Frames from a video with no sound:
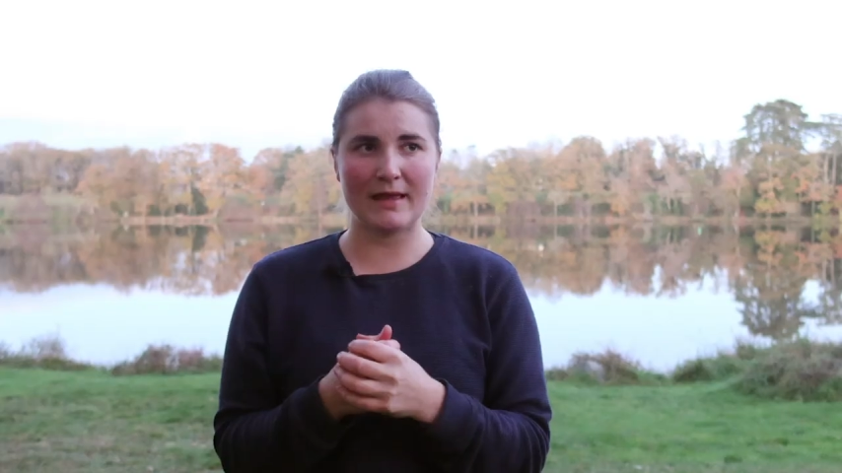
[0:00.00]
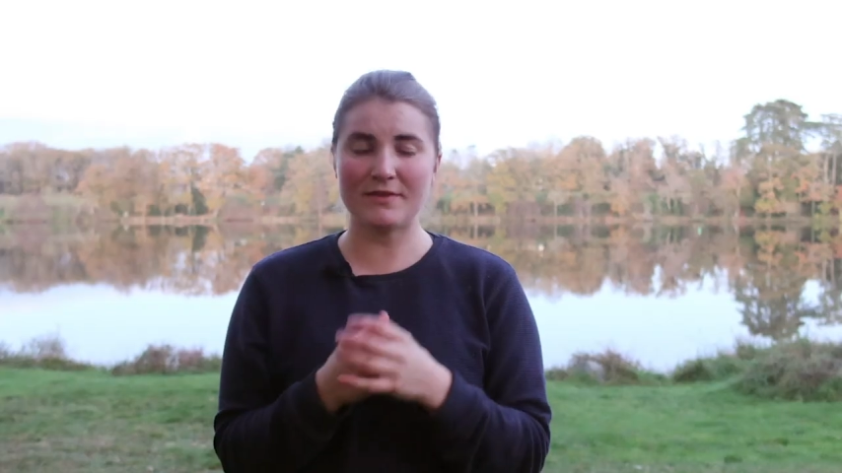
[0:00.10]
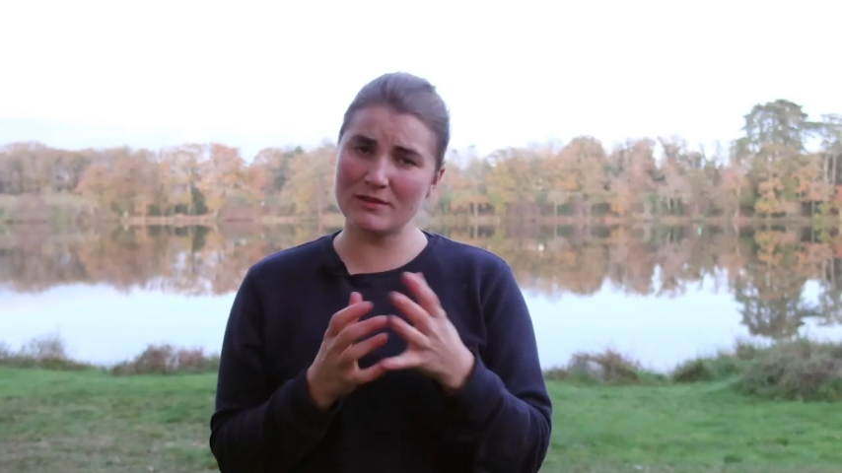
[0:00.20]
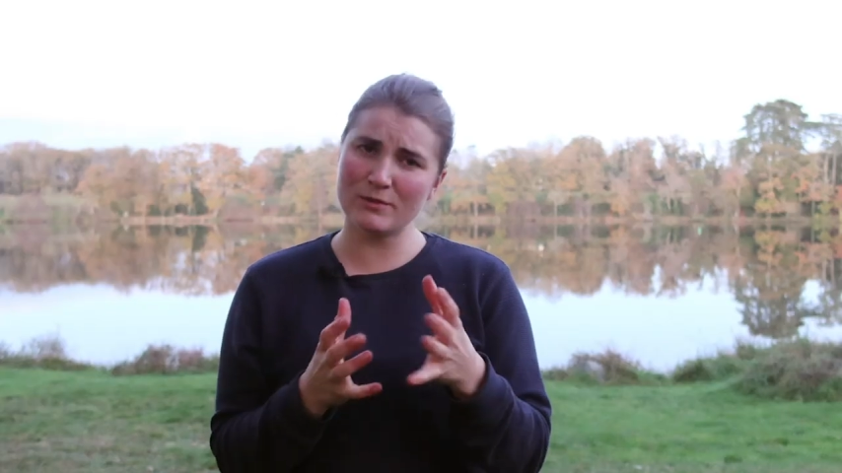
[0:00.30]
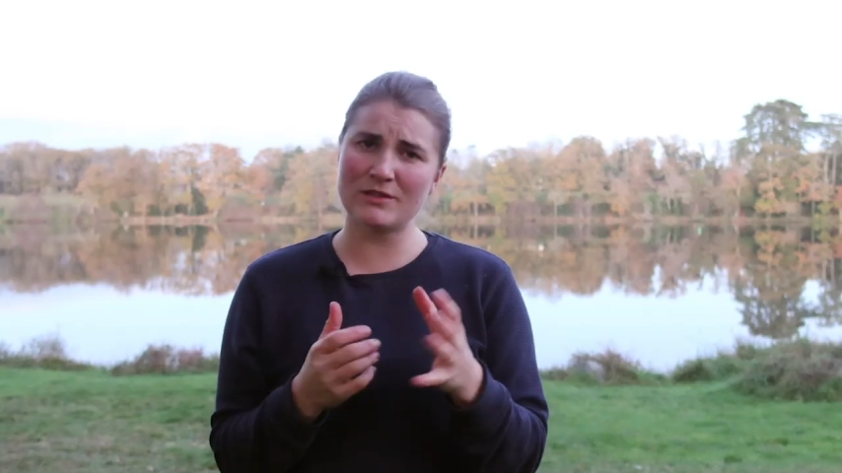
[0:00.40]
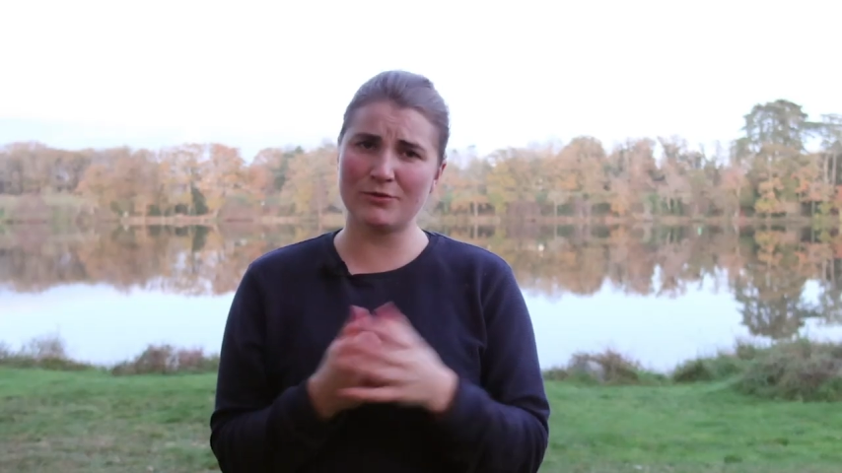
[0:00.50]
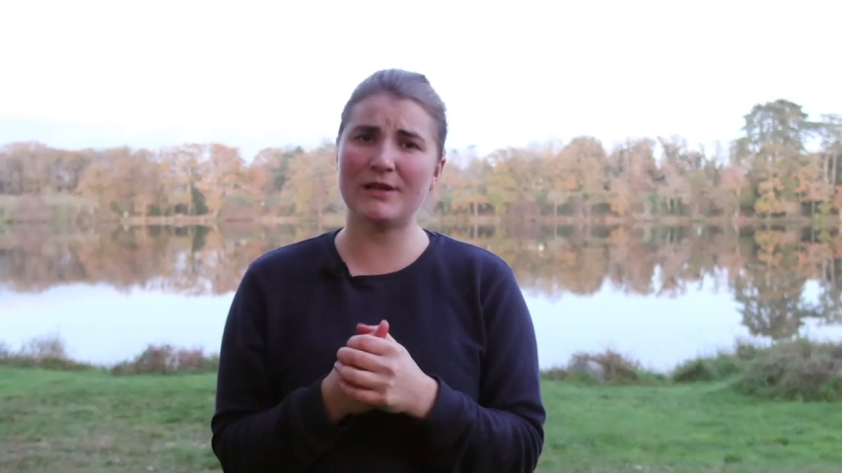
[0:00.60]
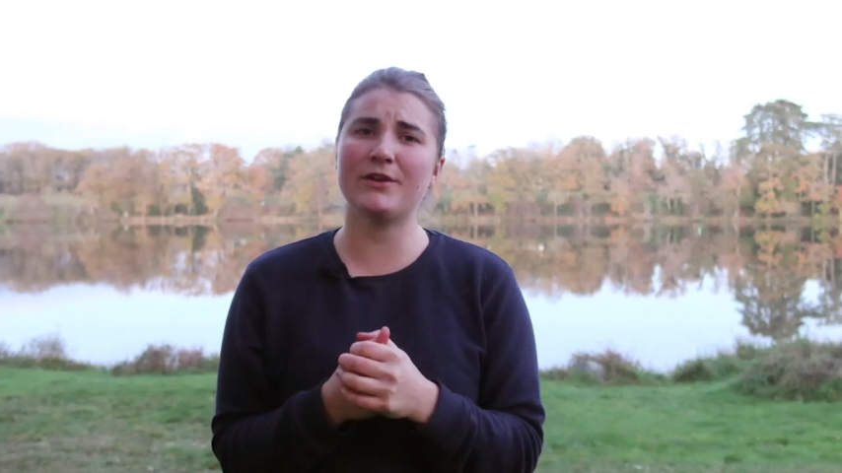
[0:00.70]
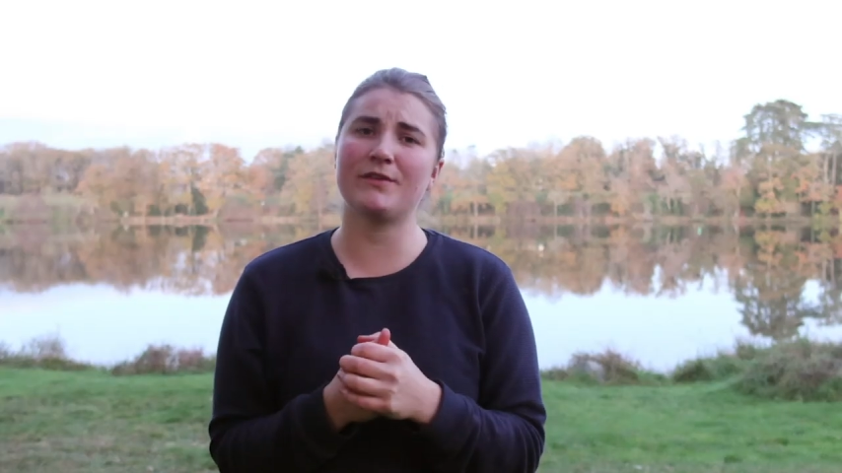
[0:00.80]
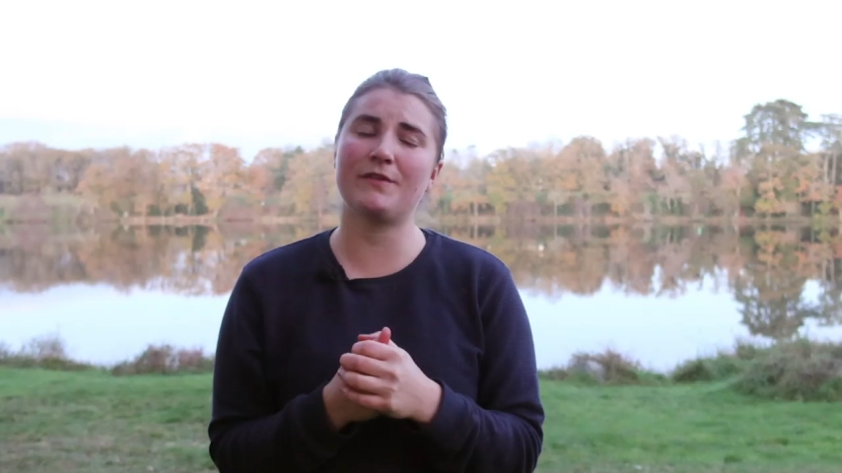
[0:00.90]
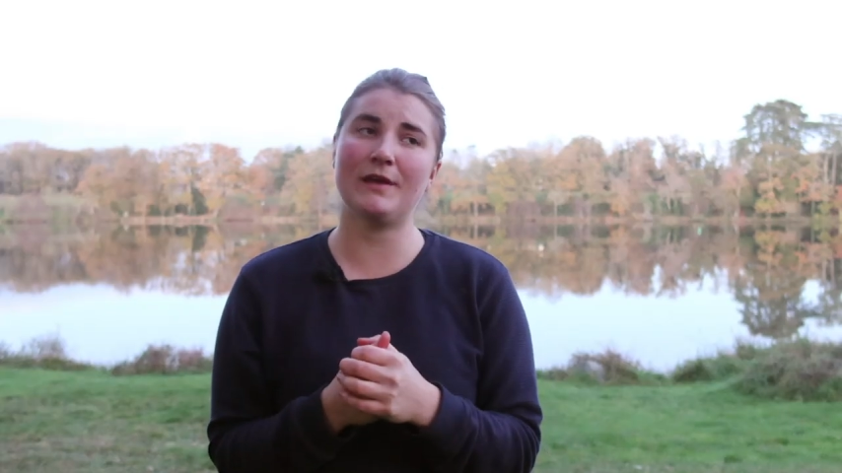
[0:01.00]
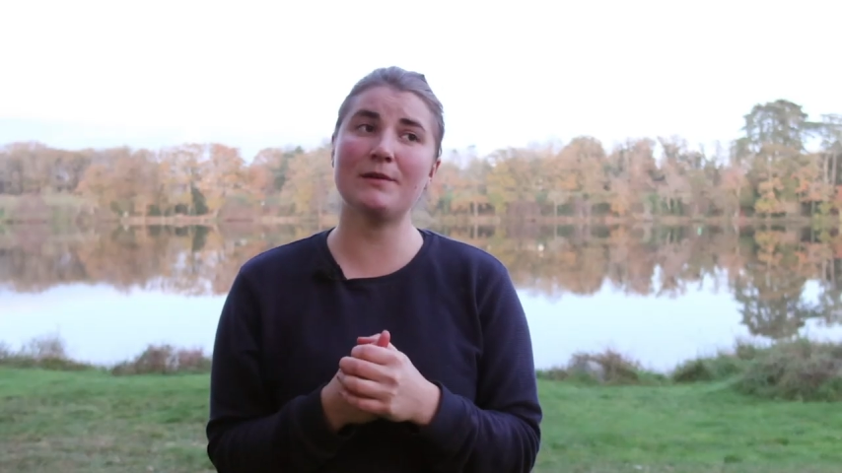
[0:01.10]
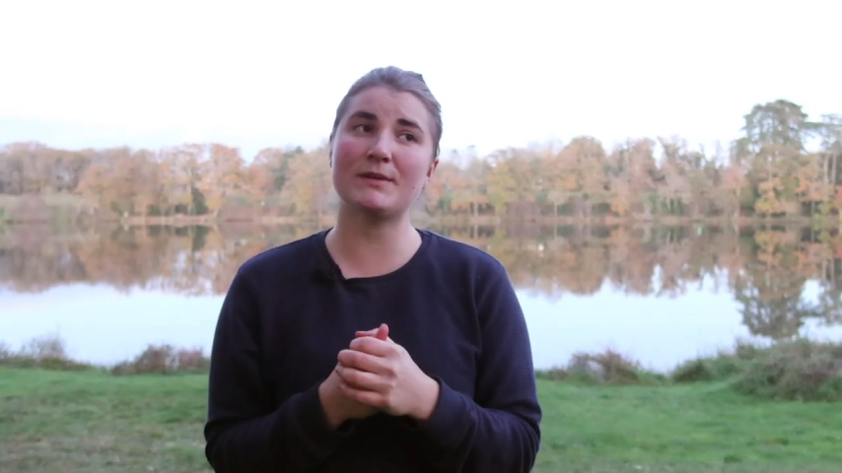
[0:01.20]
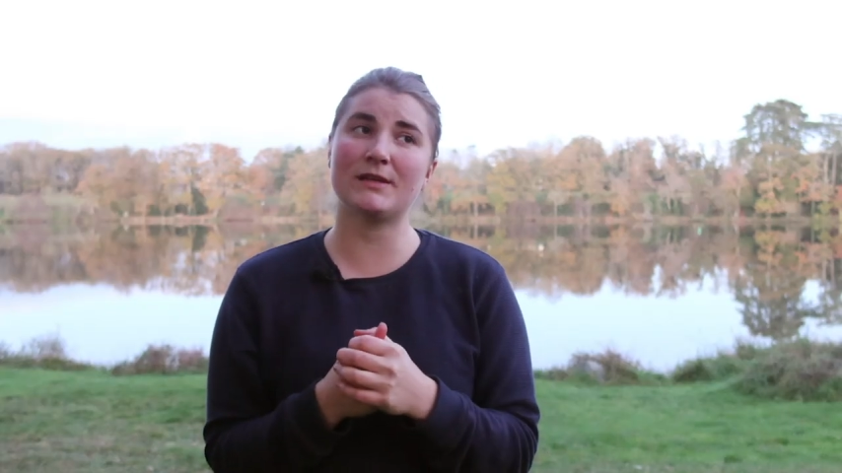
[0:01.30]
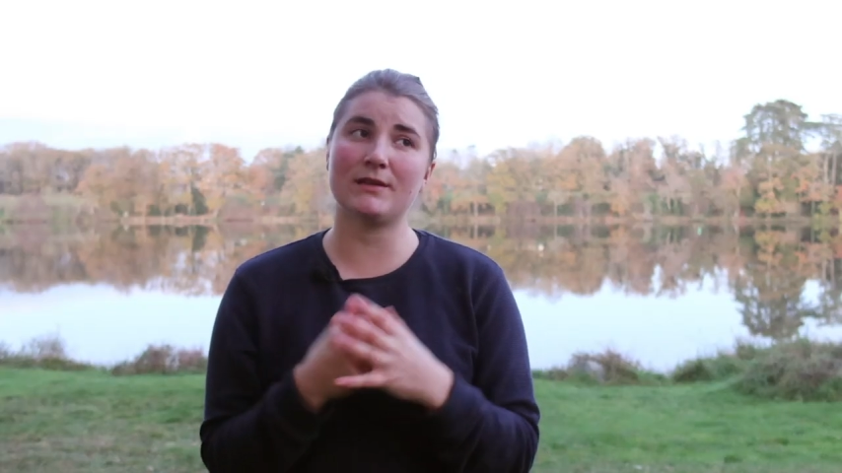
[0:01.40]
And this was a really good
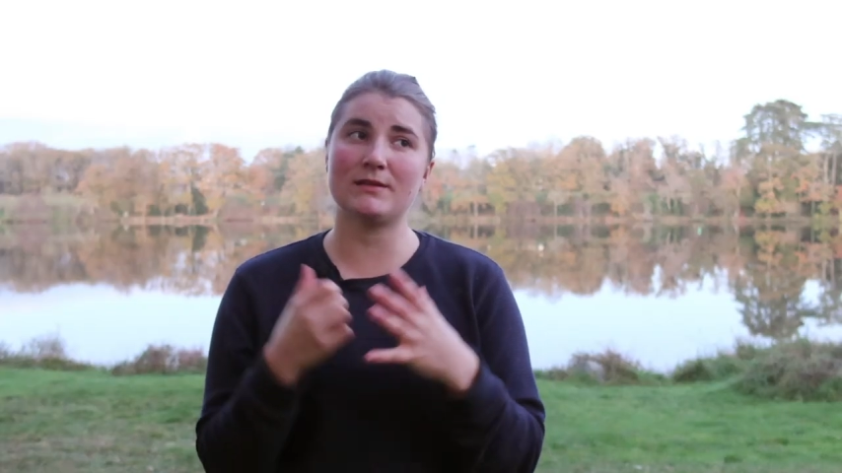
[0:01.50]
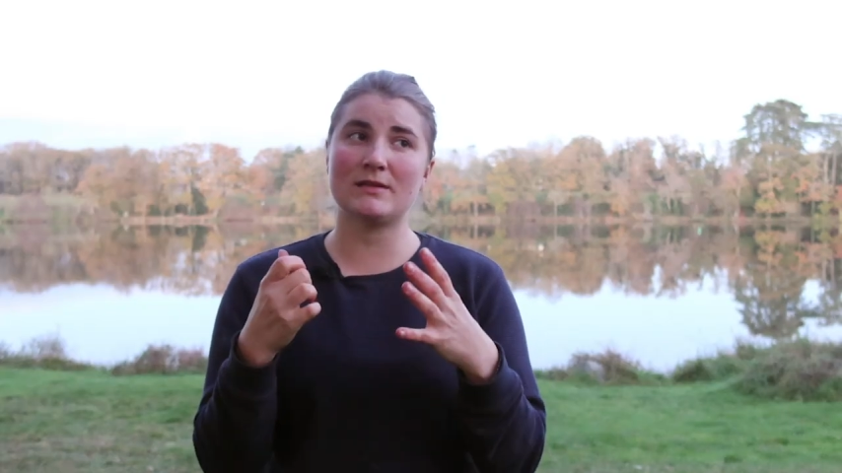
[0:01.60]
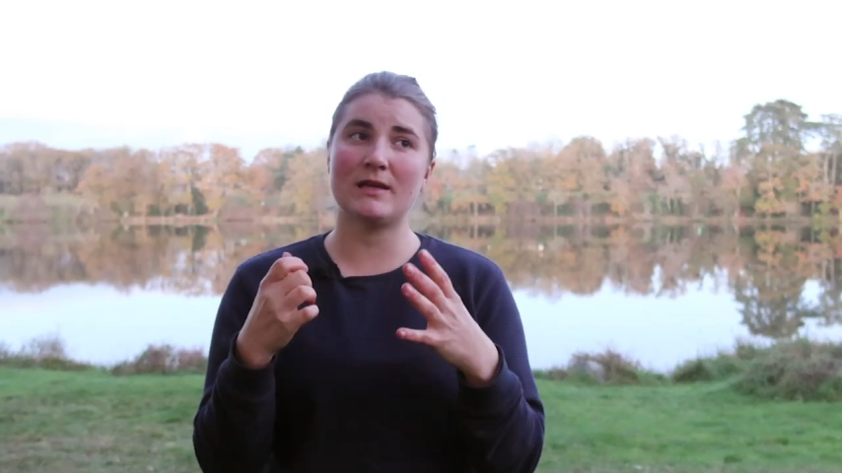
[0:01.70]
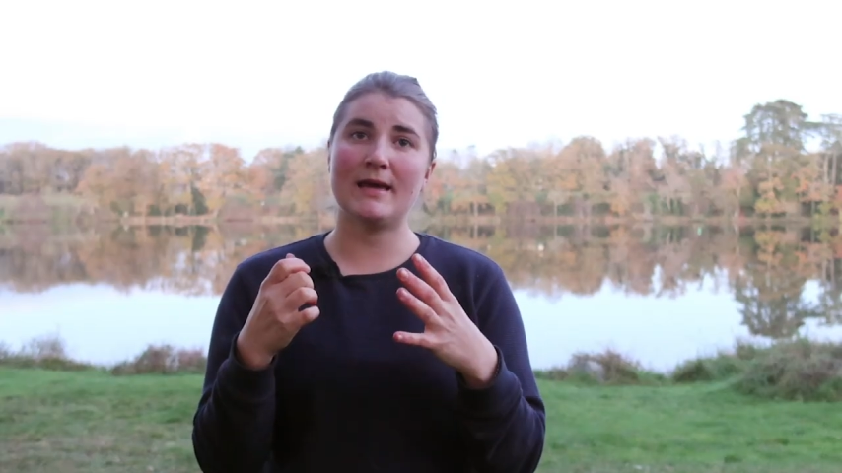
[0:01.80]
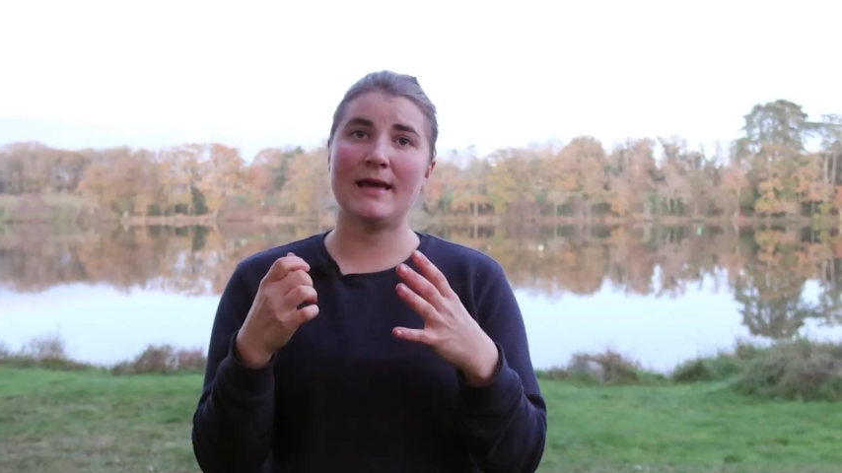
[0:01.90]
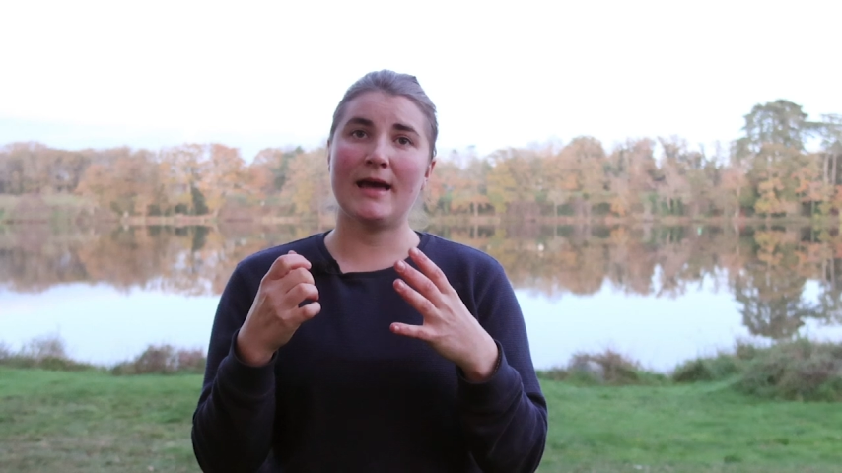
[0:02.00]
thing because